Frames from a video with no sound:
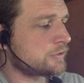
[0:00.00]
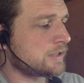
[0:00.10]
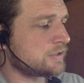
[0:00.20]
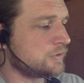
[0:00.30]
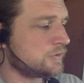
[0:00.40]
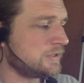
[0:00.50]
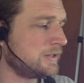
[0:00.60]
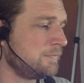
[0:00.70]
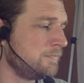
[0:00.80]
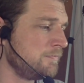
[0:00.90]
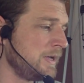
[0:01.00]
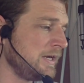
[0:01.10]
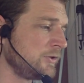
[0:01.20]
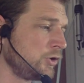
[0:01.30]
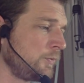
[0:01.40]
That's usually the
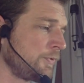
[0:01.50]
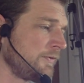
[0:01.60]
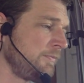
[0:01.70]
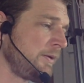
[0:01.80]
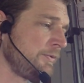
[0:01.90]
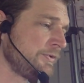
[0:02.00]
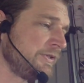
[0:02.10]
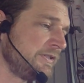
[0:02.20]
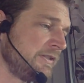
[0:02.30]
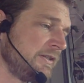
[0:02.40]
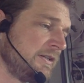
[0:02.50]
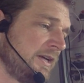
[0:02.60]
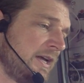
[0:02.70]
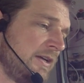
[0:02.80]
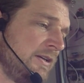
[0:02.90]
main culprit of bubbles. Is
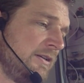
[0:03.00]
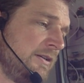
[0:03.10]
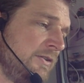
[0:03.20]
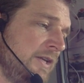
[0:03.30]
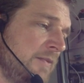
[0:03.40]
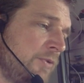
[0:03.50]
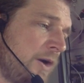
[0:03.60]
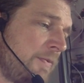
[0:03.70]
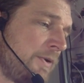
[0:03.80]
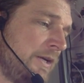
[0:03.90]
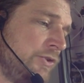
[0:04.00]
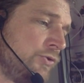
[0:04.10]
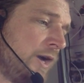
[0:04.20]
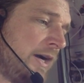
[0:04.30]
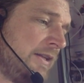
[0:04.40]
you need to properly
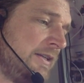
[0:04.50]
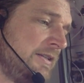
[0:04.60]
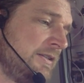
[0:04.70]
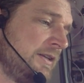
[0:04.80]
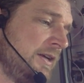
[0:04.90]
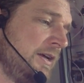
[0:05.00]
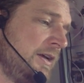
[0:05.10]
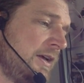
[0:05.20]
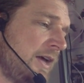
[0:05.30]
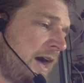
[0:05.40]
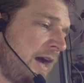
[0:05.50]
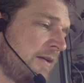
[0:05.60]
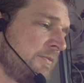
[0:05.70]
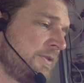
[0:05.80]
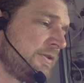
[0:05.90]
dry these
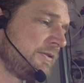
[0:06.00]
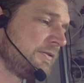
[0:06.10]
items.